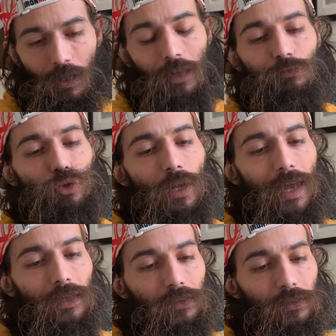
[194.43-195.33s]
last few
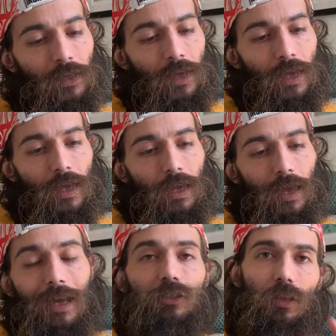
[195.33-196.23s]
days.
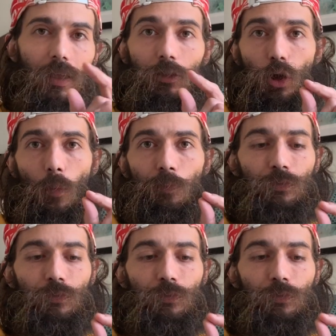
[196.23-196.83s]
Here's the thing though.